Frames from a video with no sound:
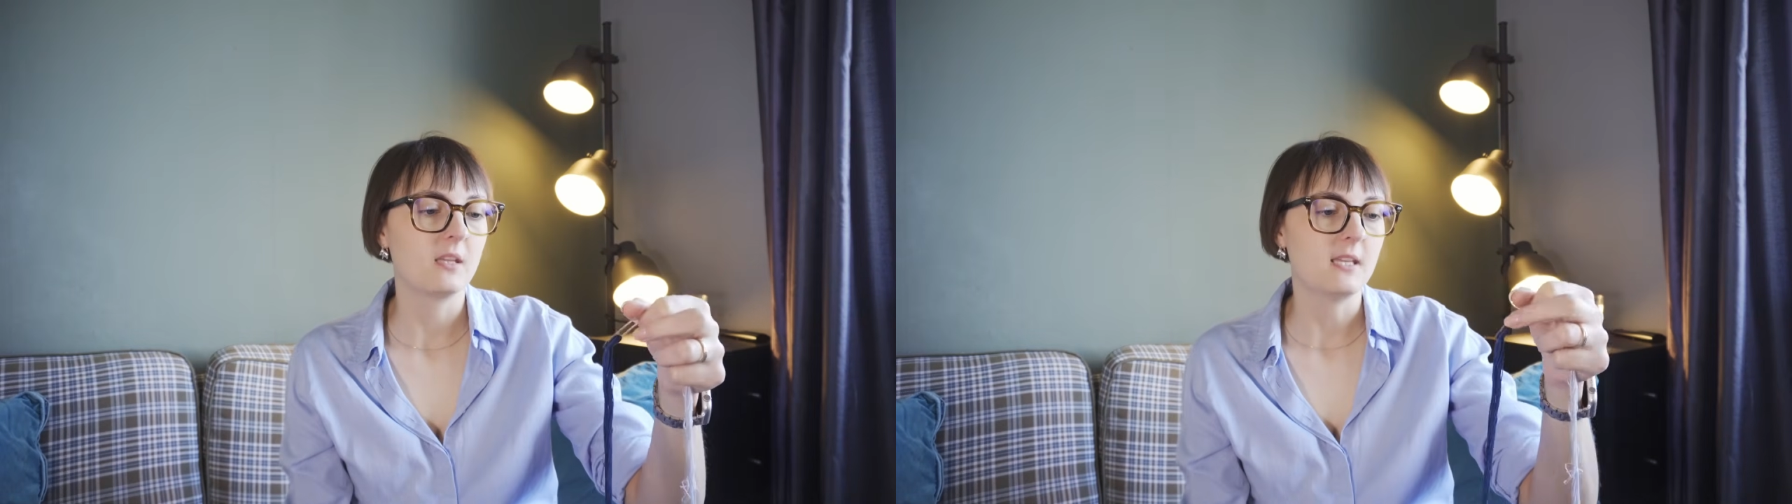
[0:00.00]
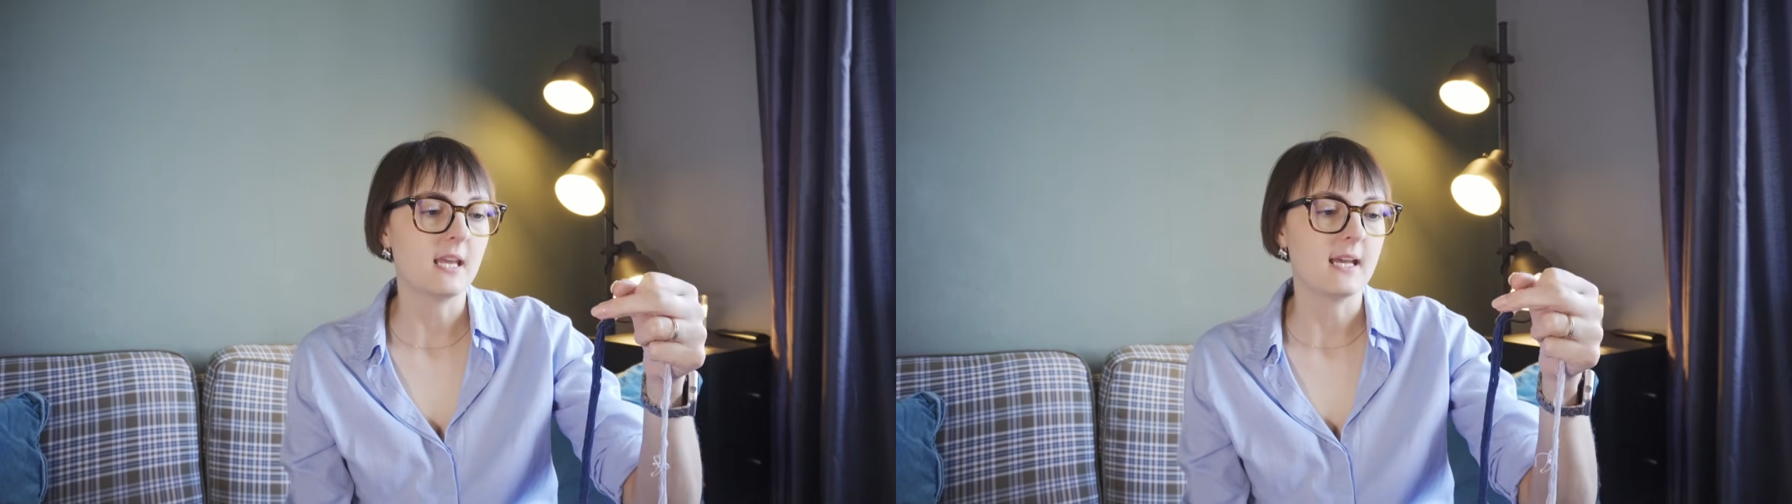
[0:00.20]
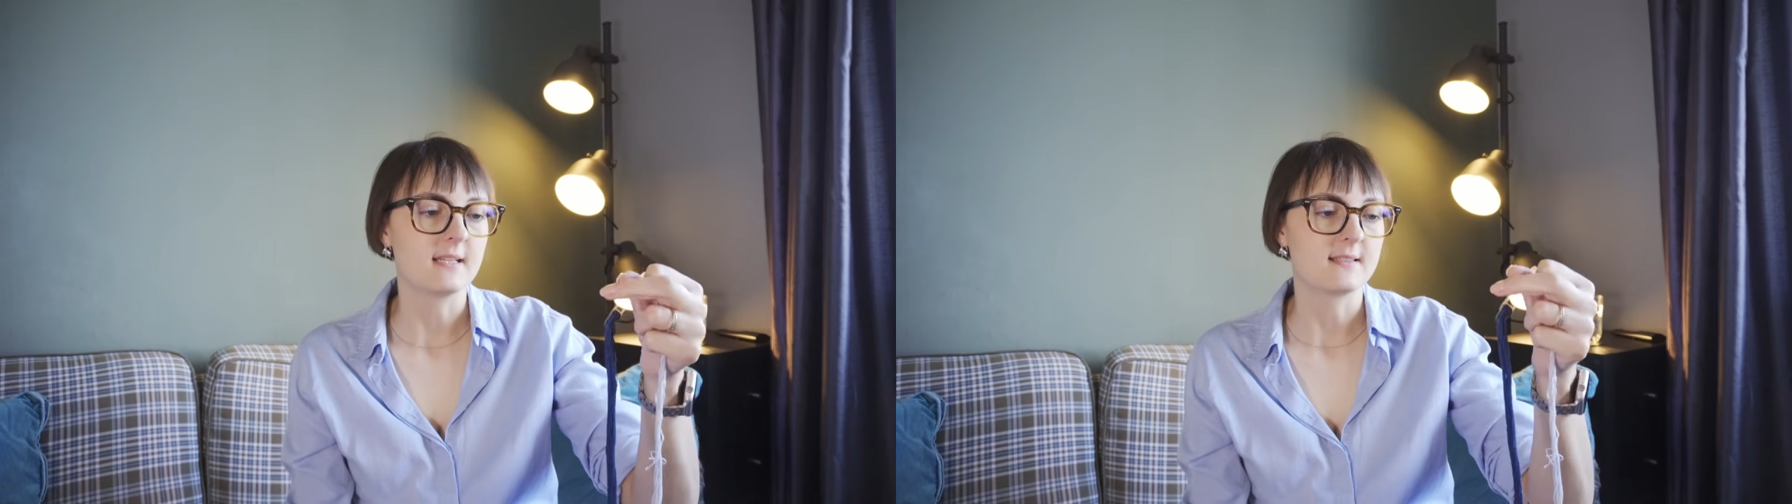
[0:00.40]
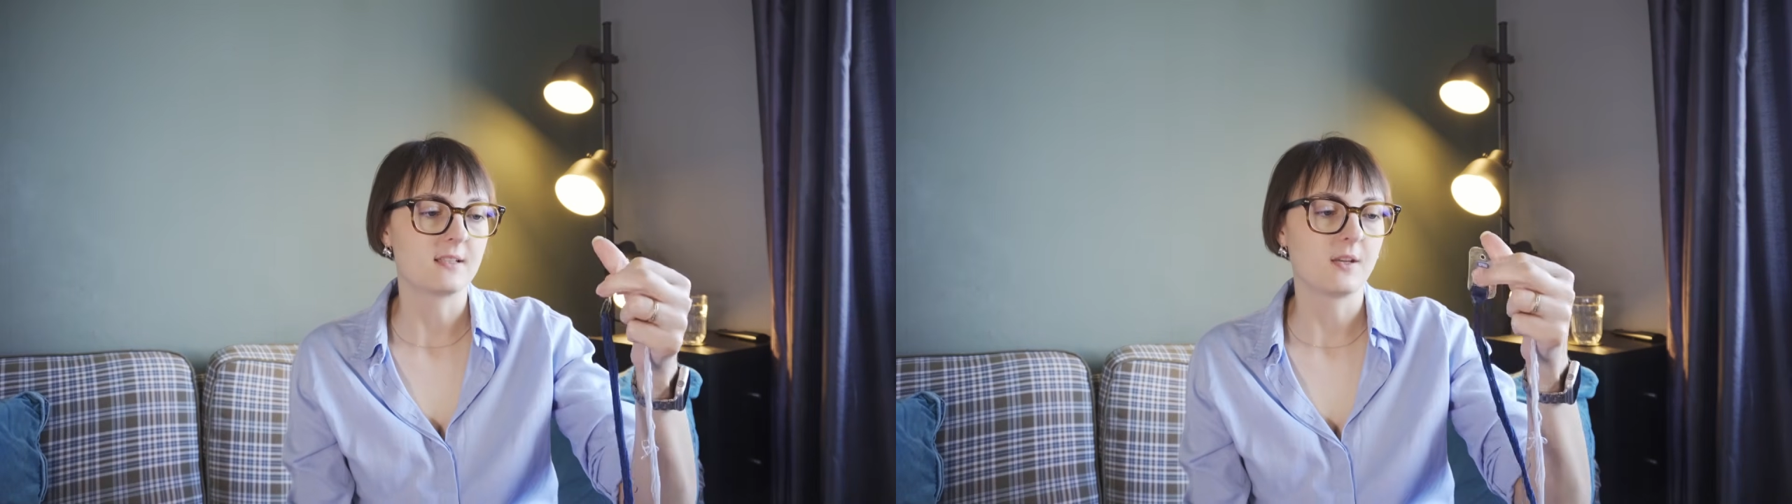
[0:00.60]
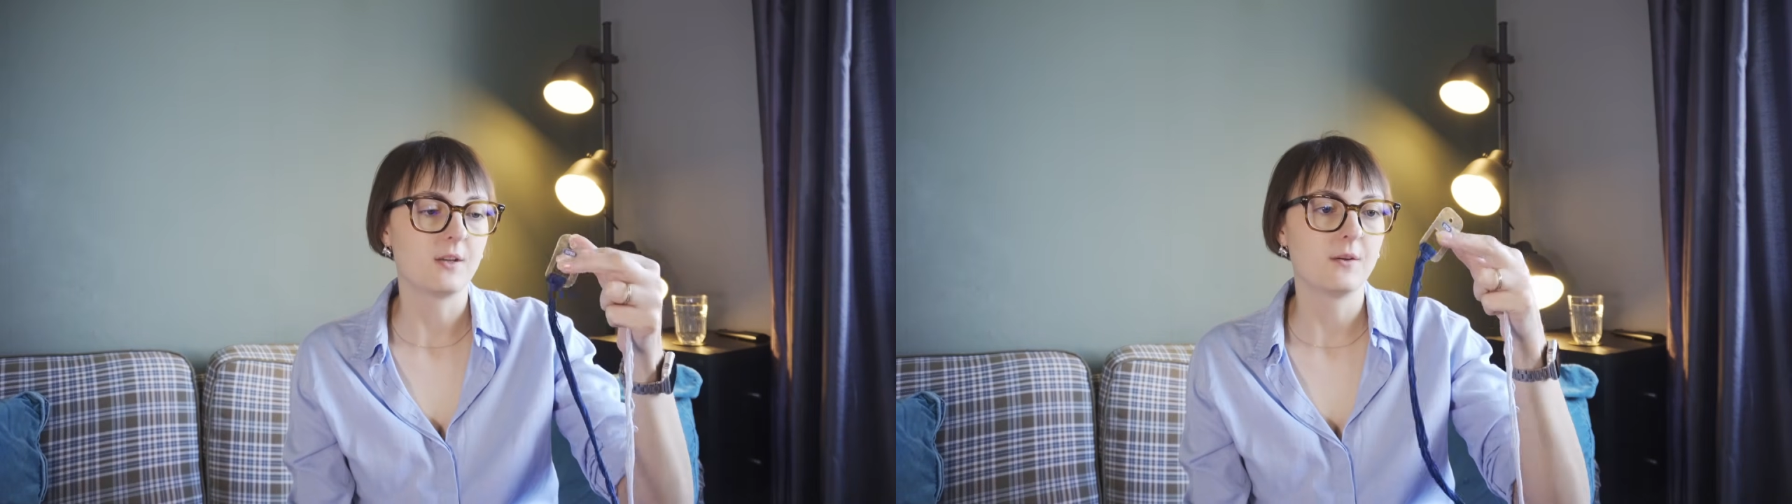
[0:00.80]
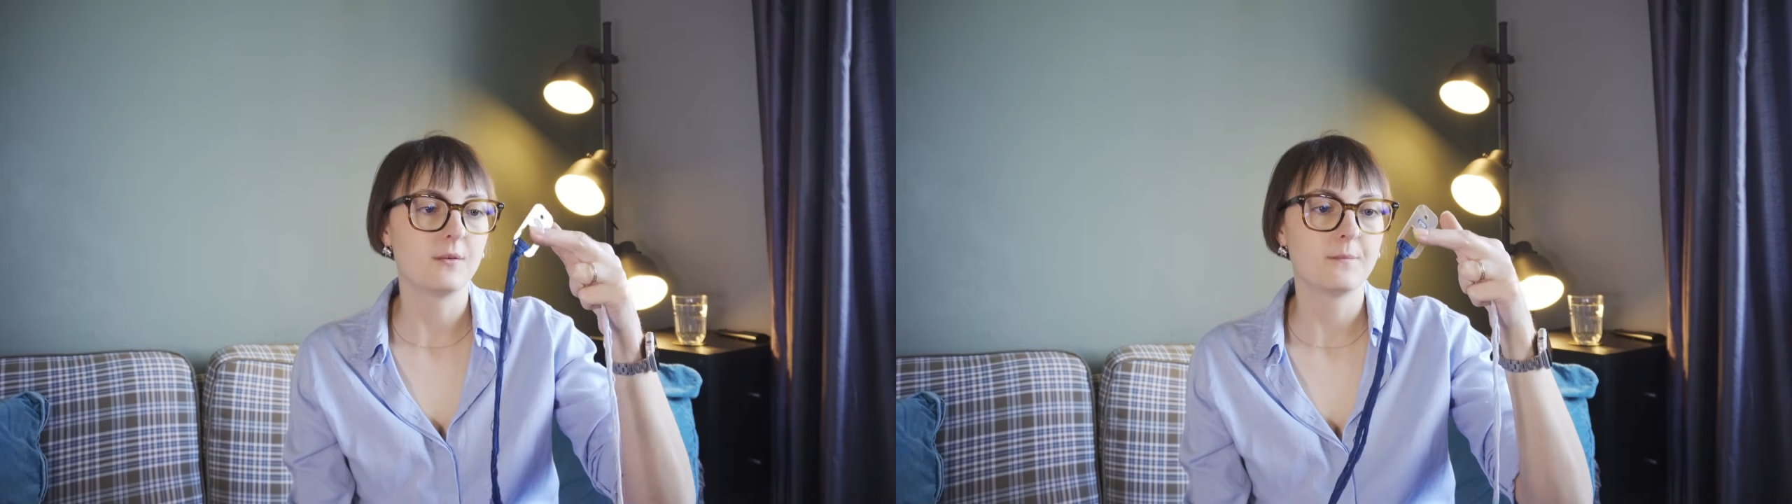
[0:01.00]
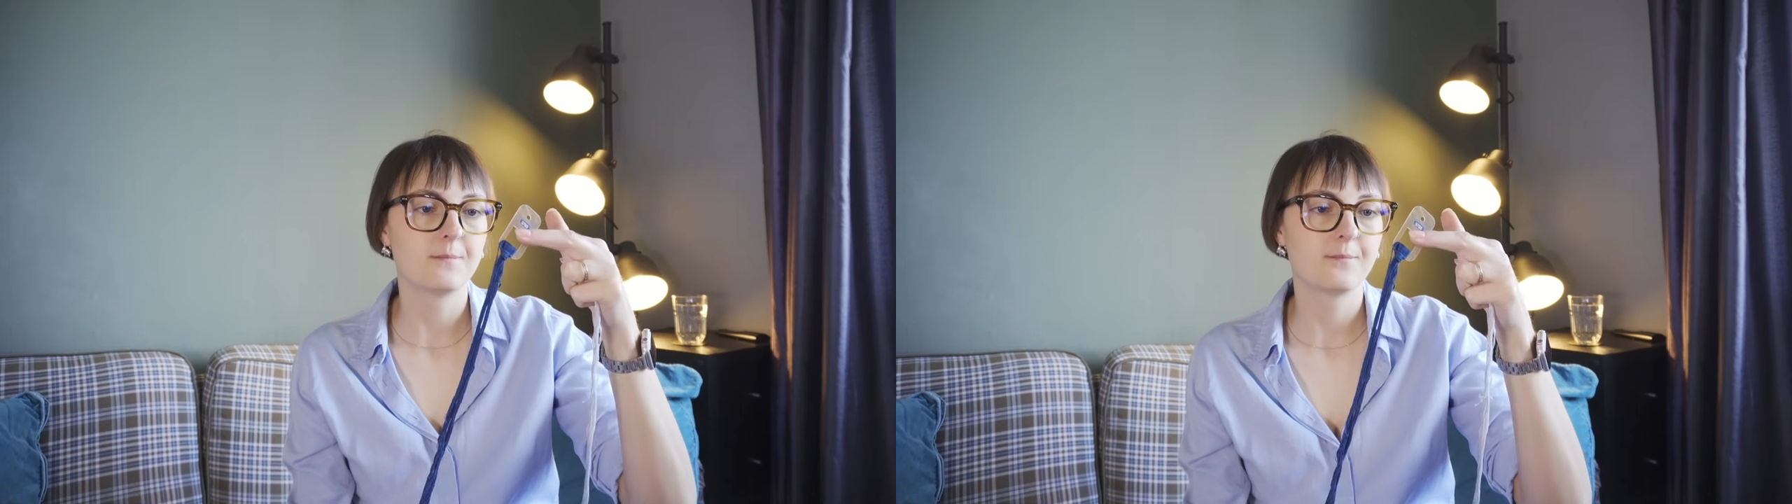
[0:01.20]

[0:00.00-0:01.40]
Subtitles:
Yeah, so